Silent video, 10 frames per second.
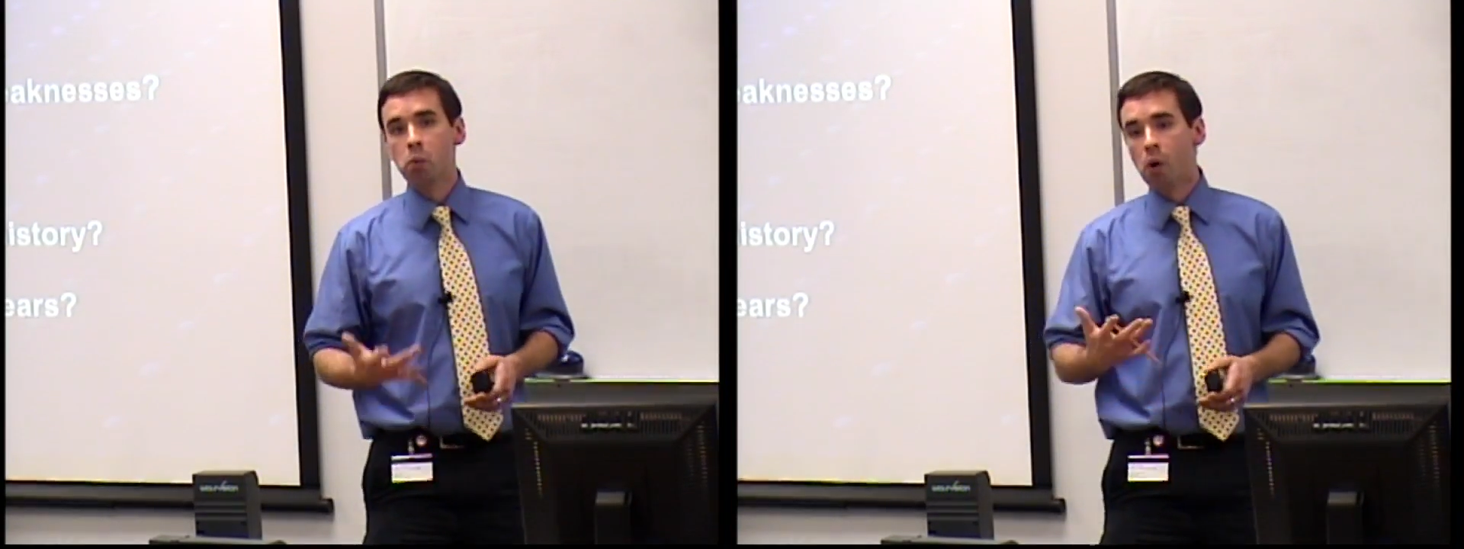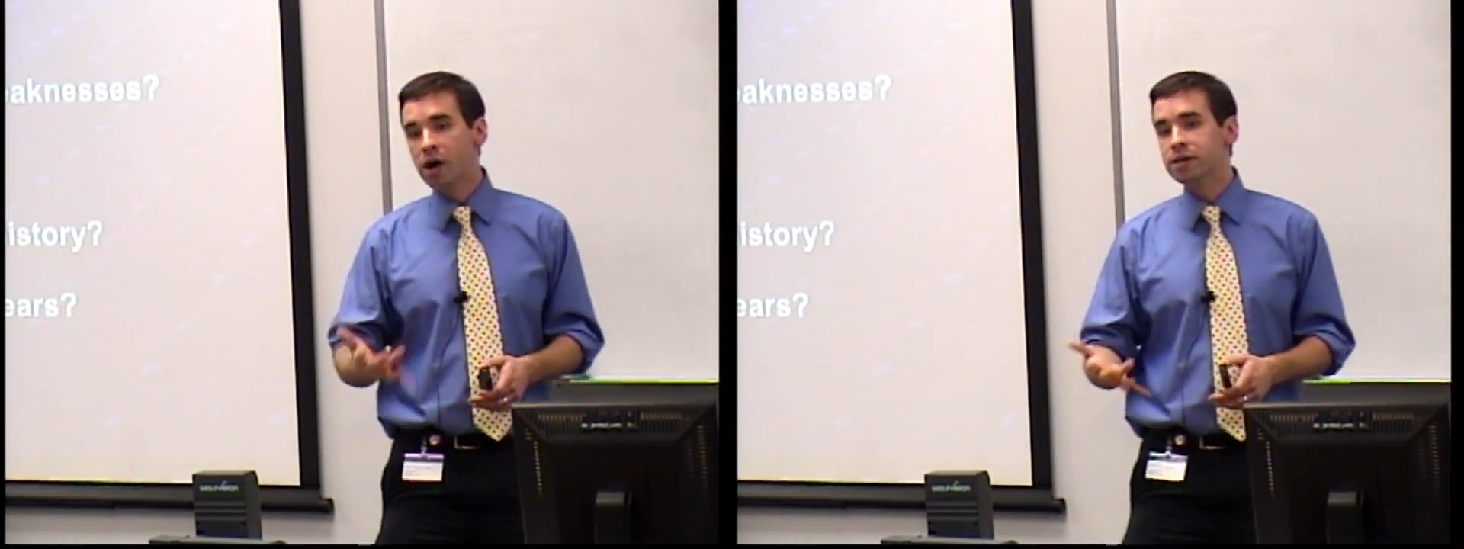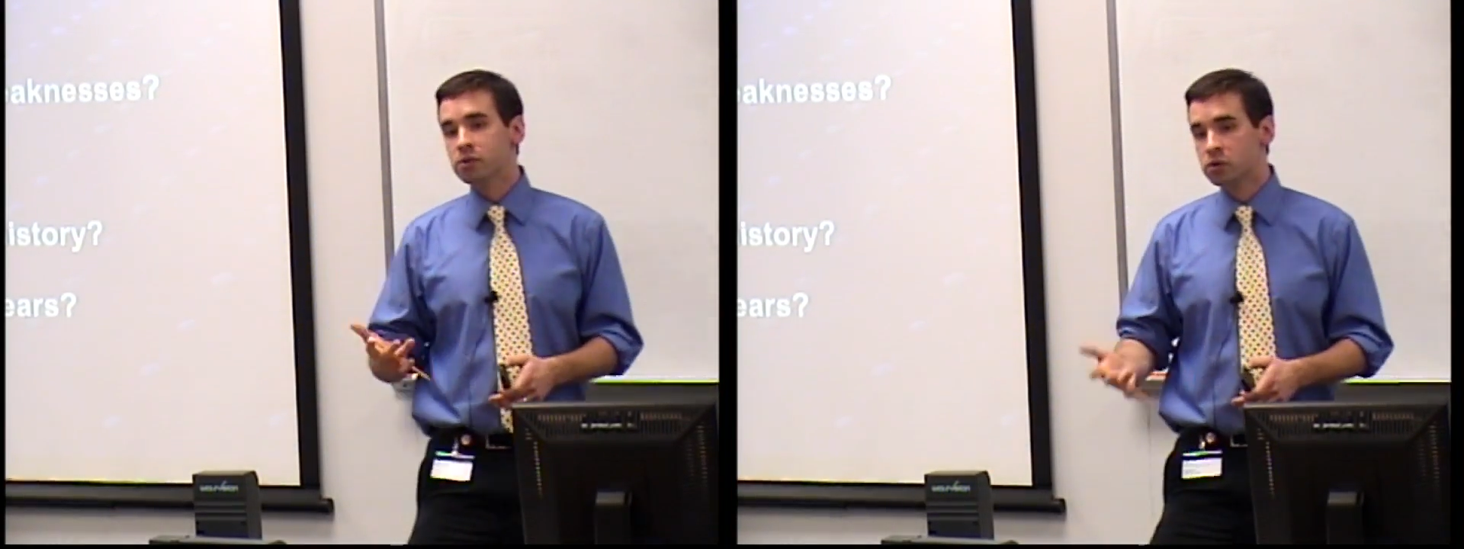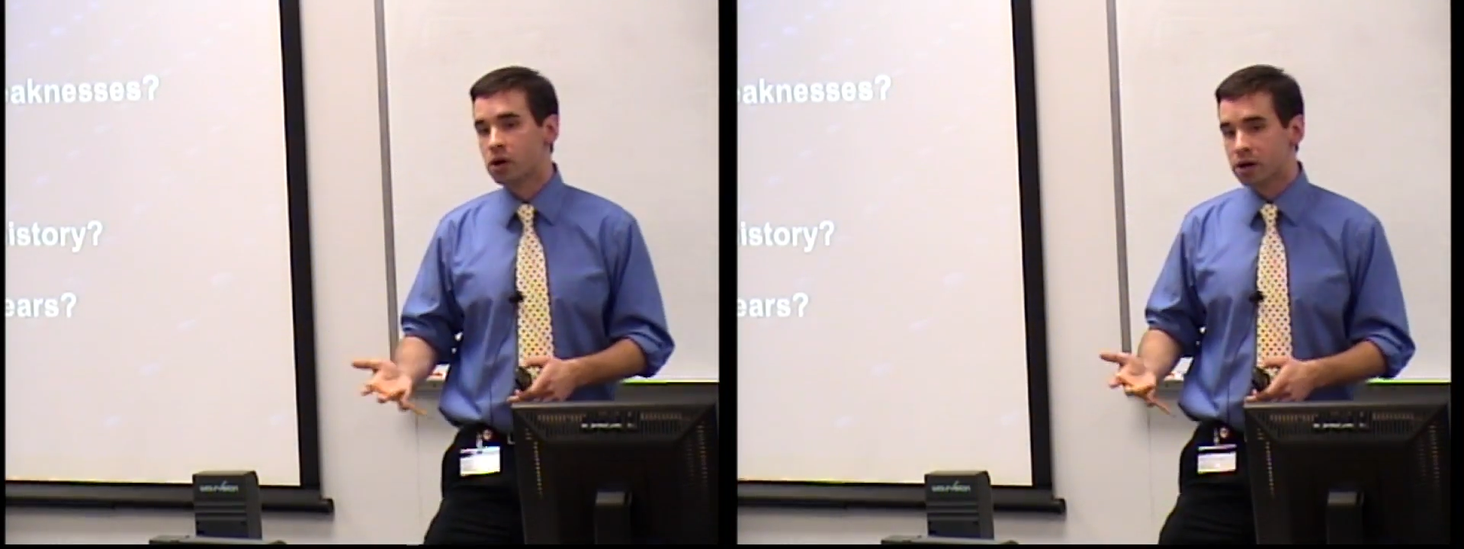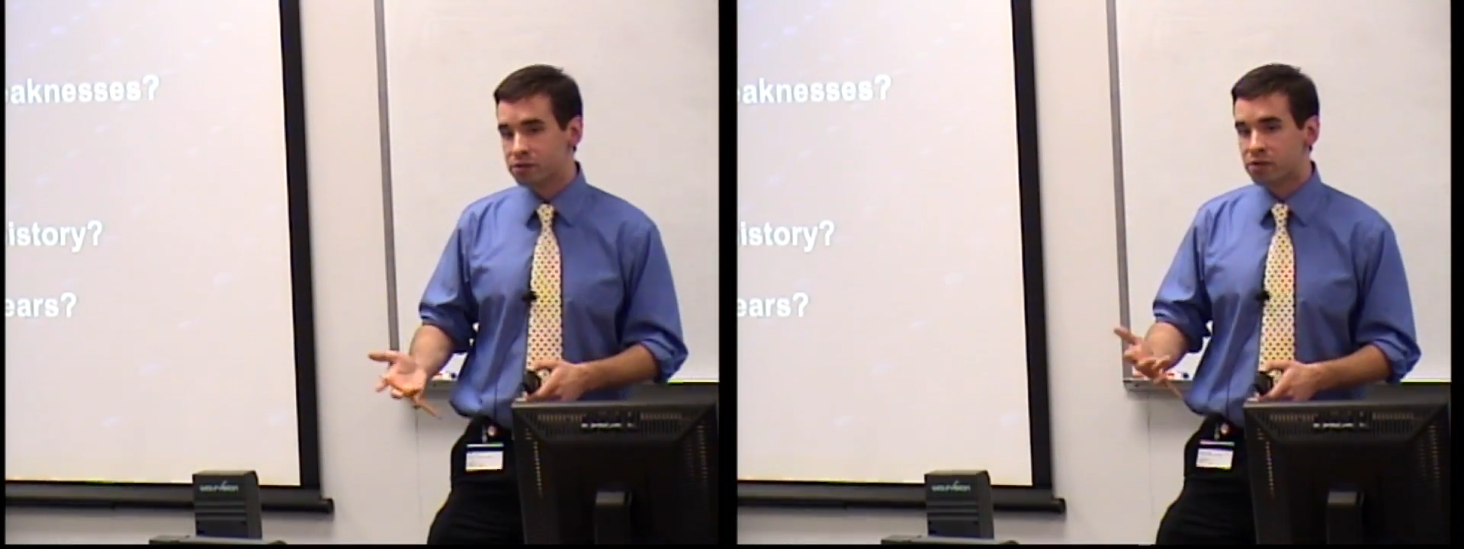what you
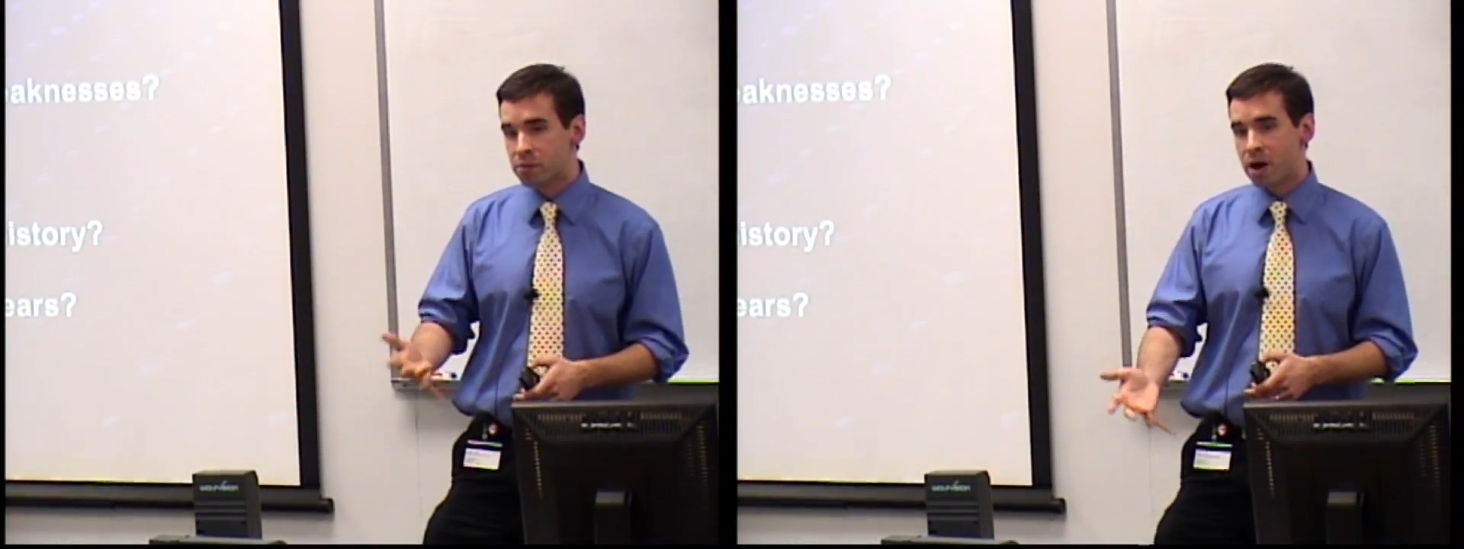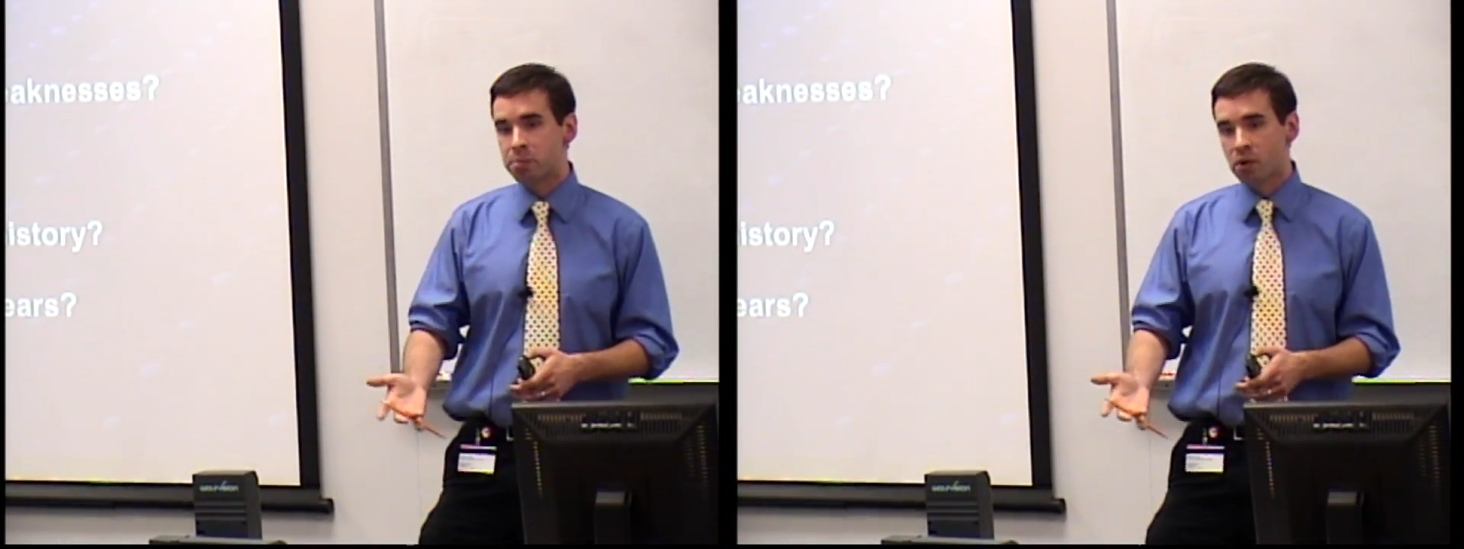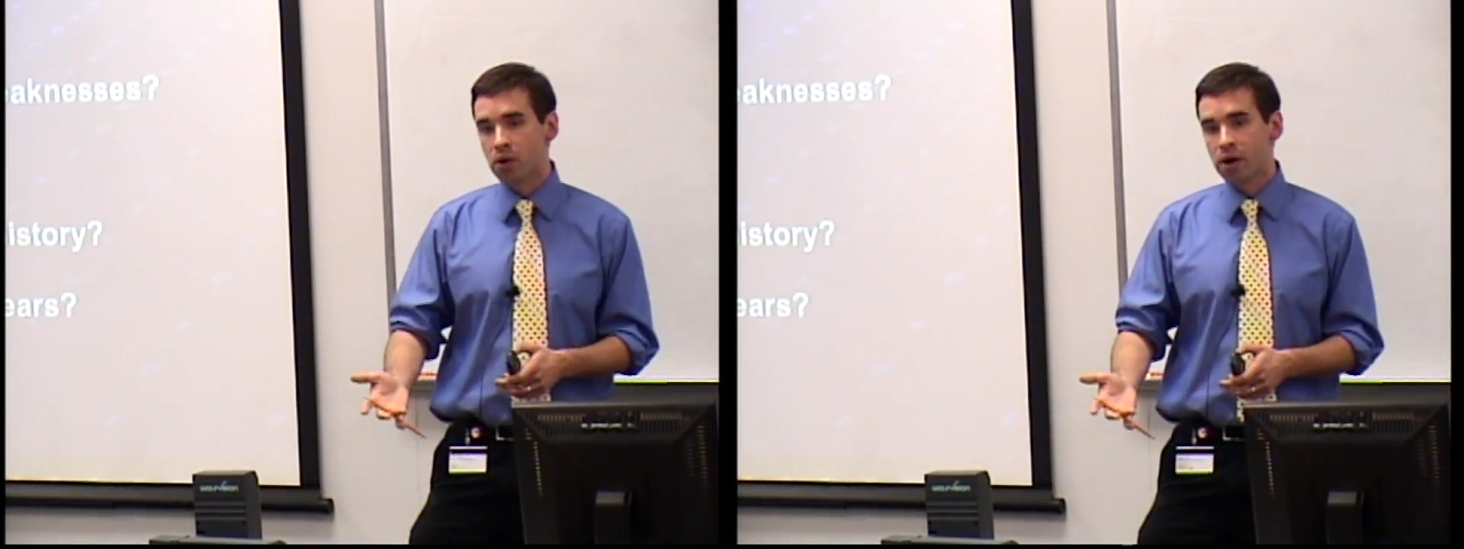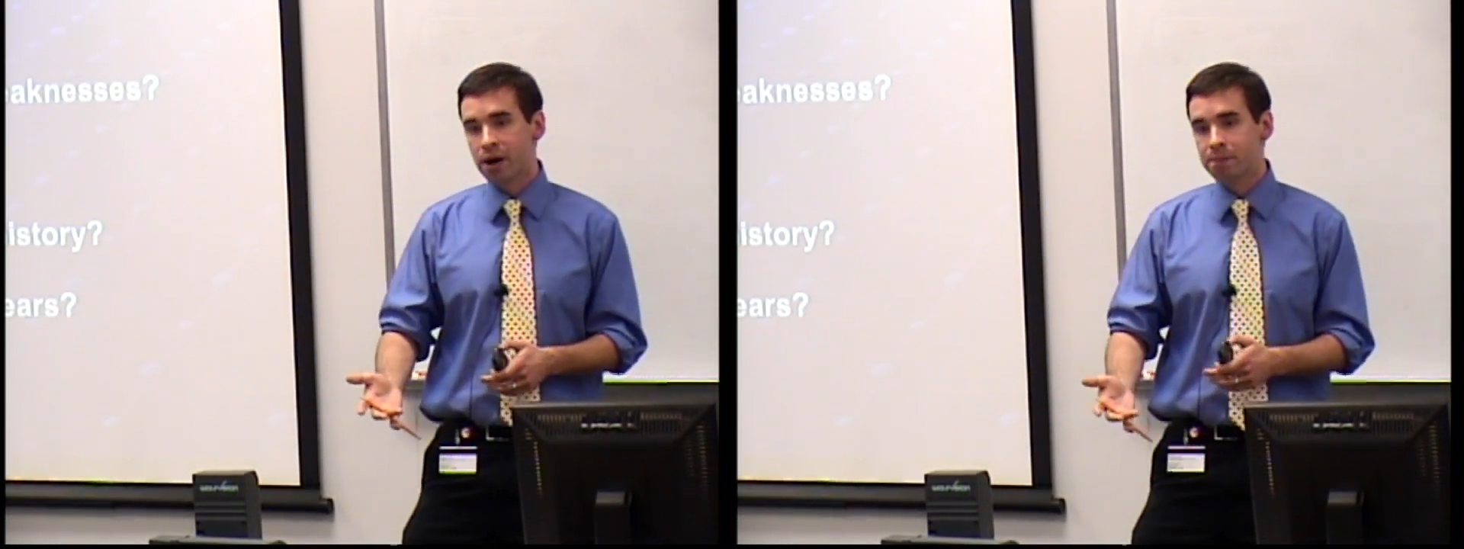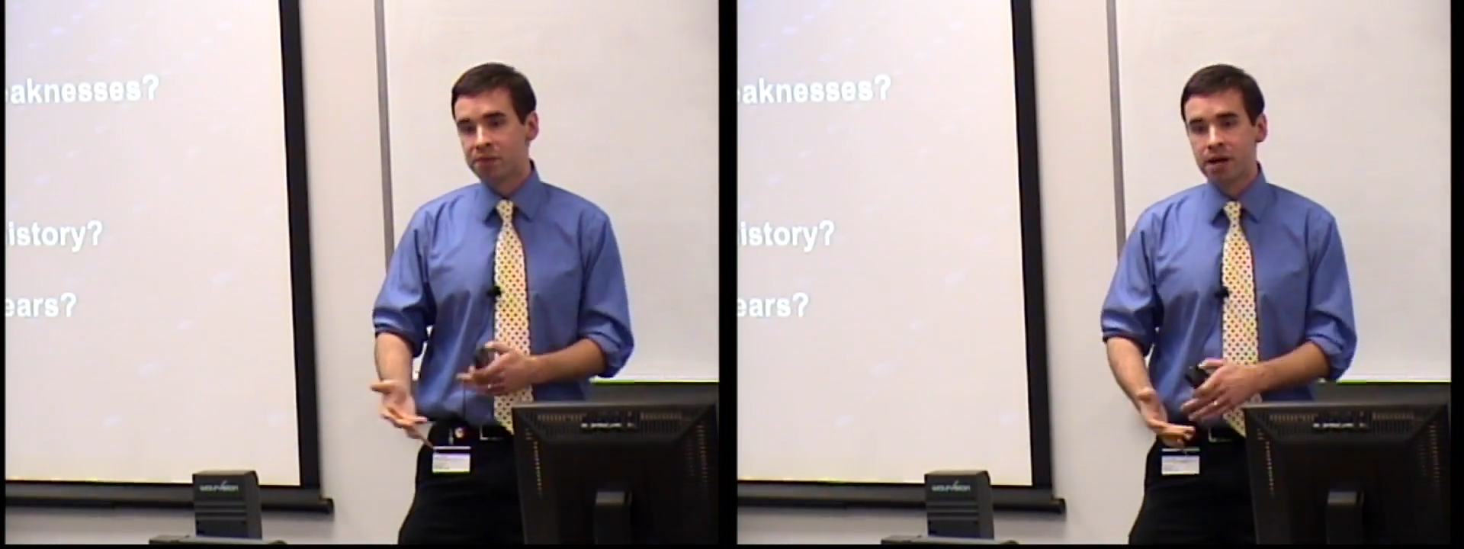learned from that program